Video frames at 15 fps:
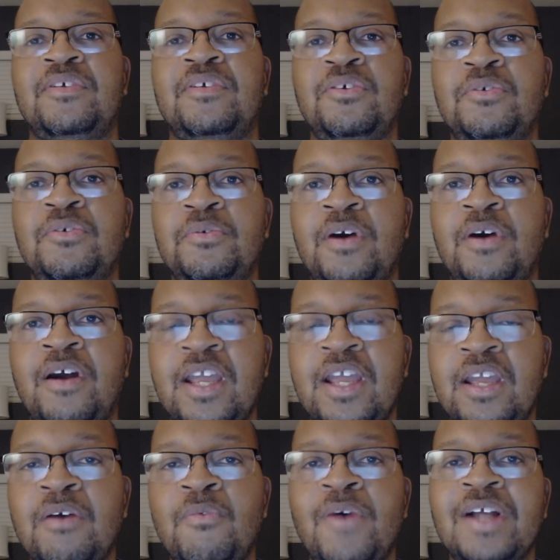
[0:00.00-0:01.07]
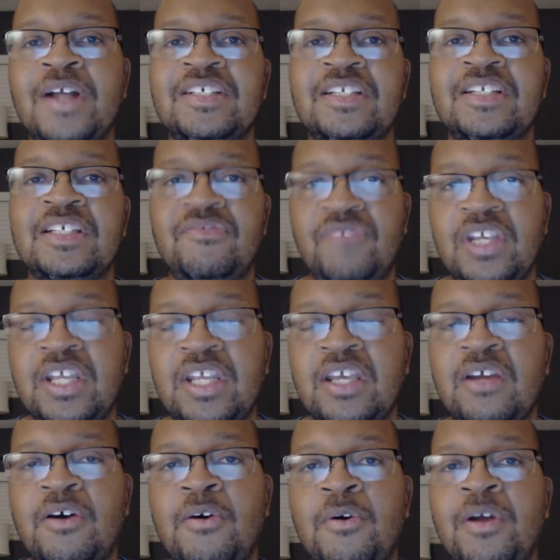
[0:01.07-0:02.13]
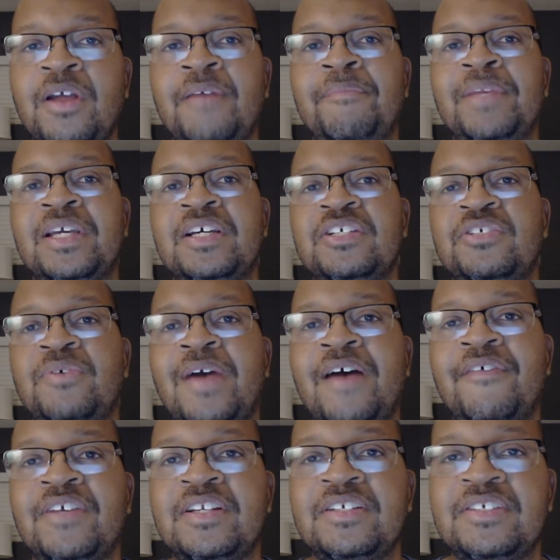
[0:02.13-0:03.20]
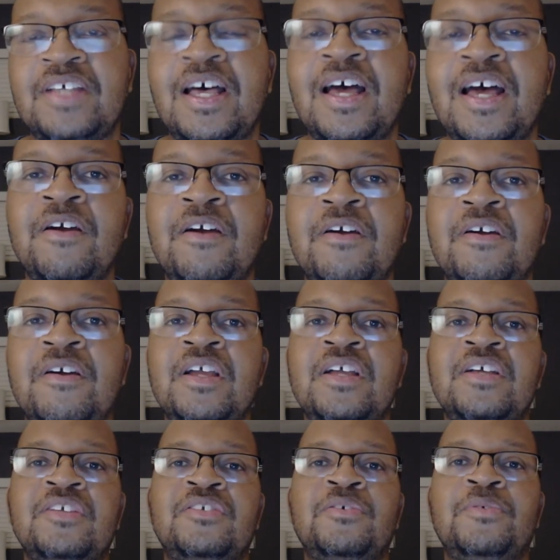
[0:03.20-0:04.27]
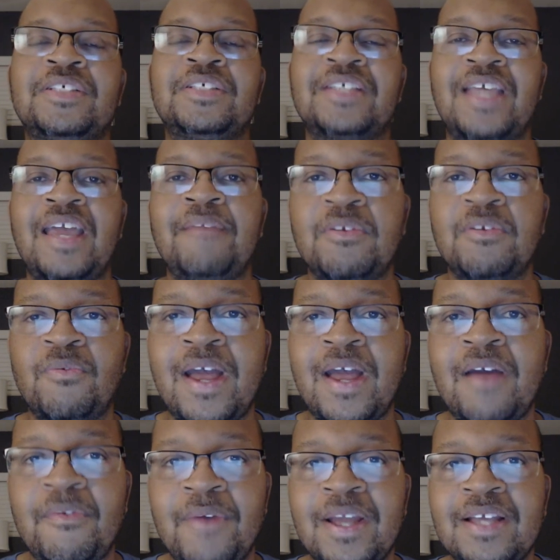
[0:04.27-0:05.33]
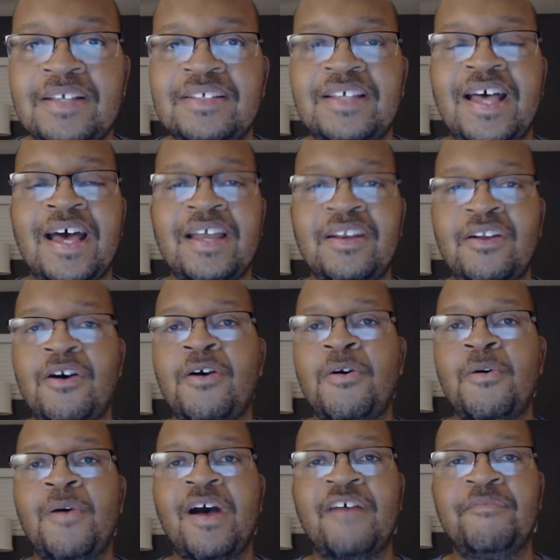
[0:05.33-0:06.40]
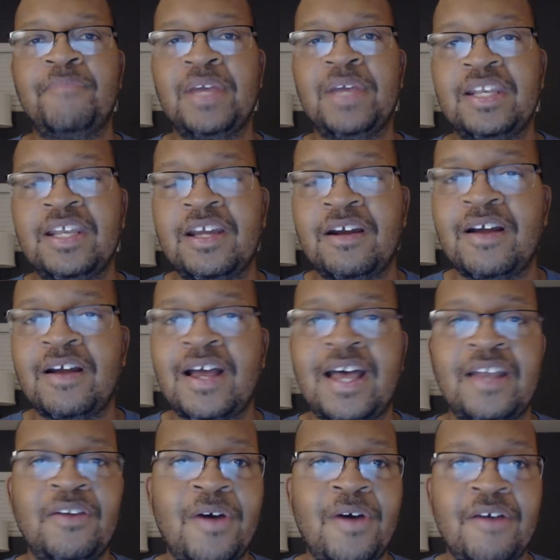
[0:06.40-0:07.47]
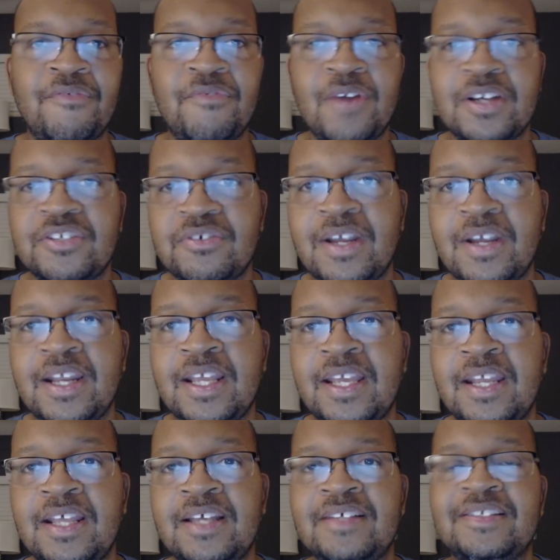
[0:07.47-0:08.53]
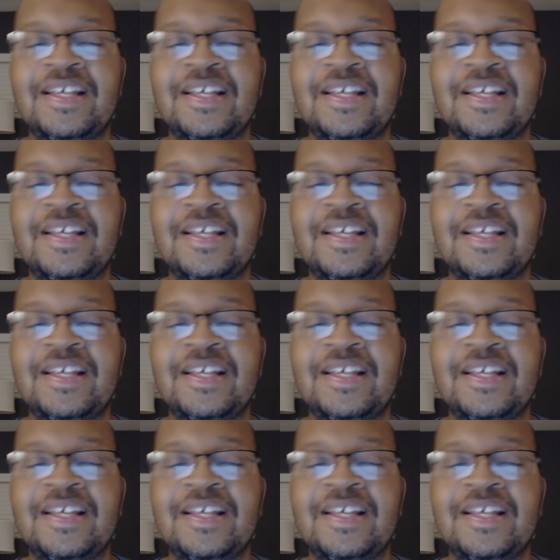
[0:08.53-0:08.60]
You are here watching this video because you have a desire to escape the rat race. I know, I've been there. I know how frustrating it is.